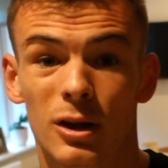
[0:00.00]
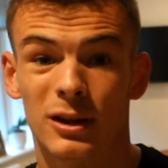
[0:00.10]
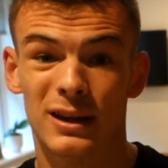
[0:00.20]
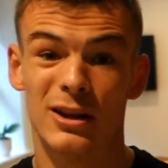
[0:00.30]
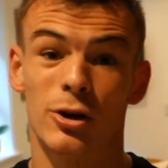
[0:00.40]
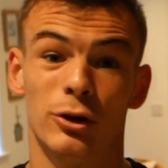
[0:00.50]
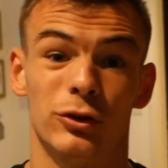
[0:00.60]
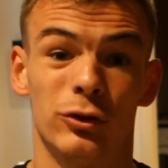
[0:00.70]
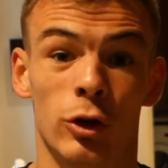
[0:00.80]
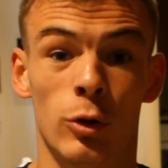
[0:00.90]
Okay guys,
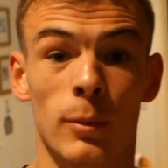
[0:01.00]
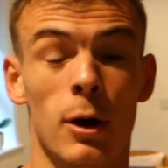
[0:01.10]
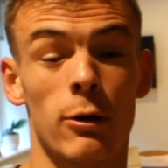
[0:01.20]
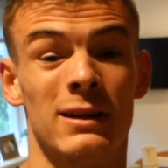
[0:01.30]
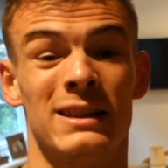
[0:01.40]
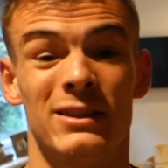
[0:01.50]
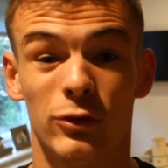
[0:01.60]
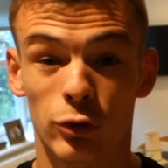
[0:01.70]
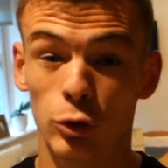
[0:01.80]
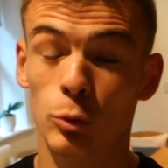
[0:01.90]
so I'm currently
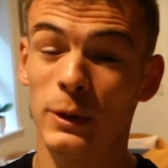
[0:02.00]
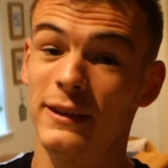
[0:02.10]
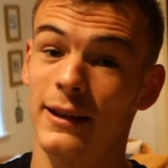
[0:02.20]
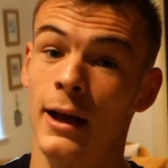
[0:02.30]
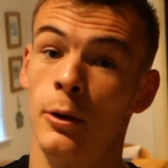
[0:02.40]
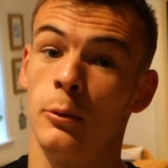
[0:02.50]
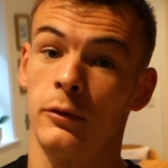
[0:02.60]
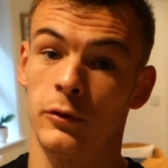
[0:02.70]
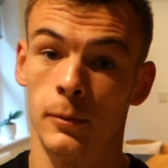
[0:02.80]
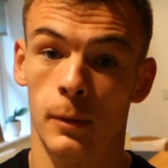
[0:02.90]
2 weeks
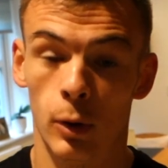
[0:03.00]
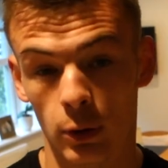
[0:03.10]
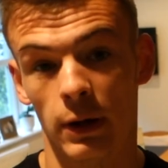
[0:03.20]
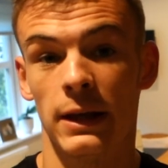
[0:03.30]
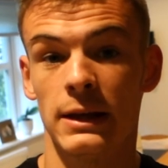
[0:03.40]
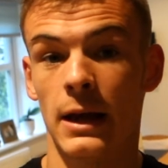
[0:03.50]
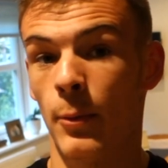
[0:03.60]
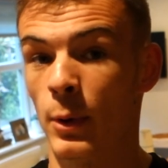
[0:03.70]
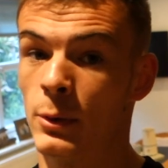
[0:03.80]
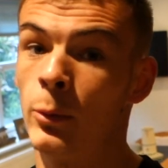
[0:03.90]
out from holiday
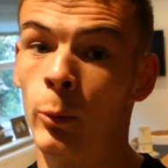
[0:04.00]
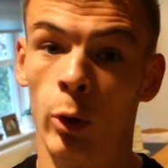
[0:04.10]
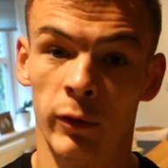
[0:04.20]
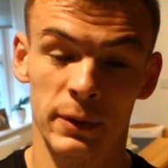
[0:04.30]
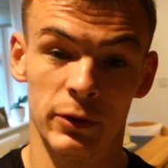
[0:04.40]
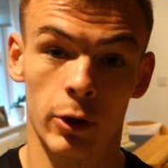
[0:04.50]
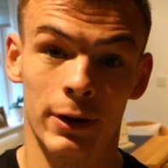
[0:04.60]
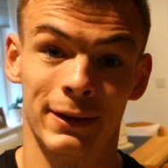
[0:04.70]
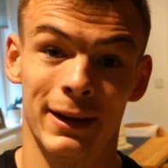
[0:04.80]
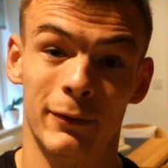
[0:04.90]
and what I've been
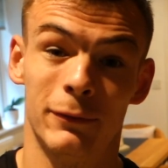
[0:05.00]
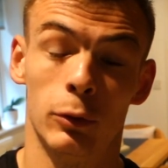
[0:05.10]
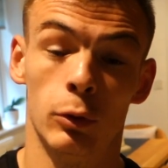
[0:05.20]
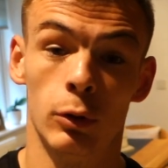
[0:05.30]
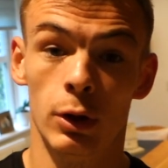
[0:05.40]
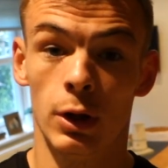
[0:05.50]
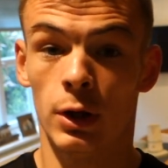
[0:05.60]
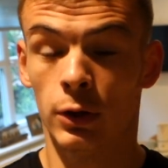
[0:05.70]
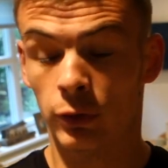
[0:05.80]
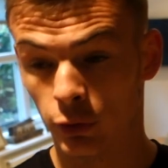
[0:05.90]
dieting down for.
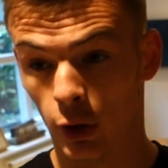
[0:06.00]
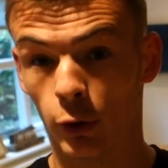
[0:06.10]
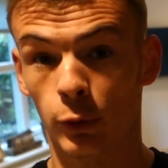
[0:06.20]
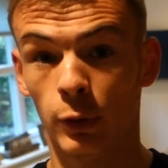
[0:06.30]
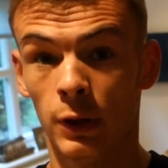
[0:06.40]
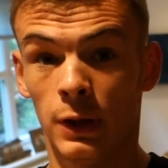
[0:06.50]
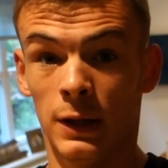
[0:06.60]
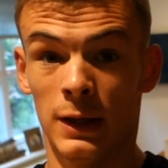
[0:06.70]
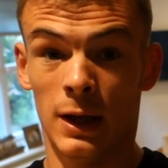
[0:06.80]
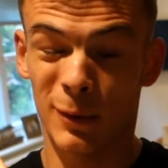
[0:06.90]
So
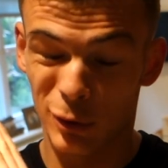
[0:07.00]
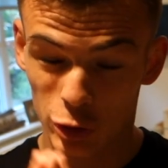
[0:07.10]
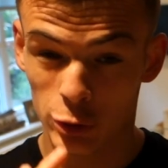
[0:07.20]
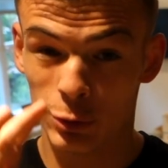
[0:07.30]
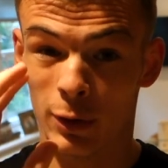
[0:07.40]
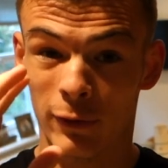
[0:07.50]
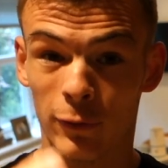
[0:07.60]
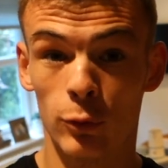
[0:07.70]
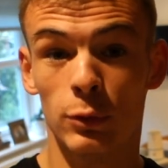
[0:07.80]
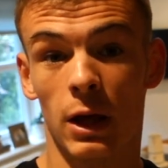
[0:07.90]
I'm going to show you a
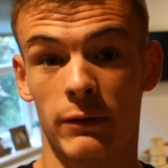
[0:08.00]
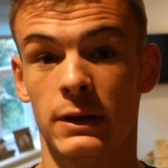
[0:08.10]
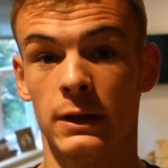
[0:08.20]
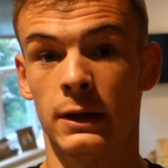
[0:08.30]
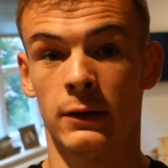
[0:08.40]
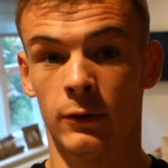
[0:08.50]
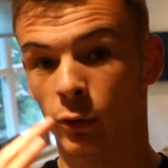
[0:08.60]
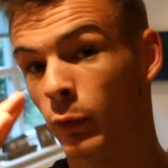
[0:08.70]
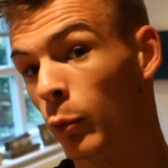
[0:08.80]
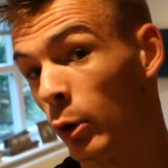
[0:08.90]
full day of eating,
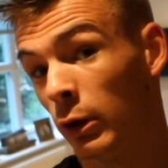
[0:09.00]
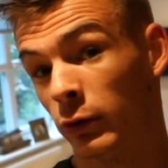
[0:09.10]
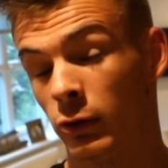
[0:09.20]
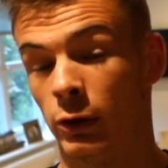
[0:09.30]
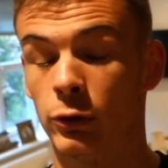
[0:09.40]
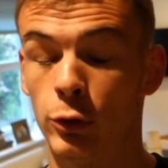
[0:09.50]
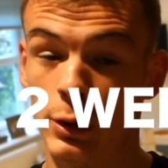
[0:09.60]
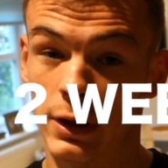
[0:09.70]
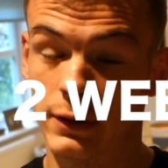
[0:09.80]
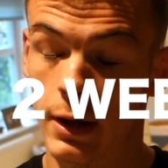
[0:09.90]
sort of what it looks like 2
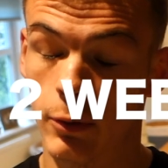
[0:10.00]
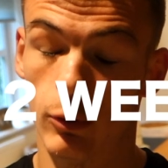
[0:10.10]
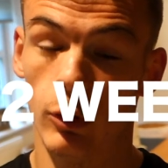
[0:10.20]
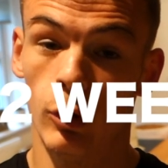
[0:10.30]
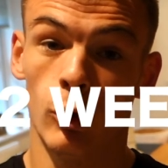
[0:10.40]
days out.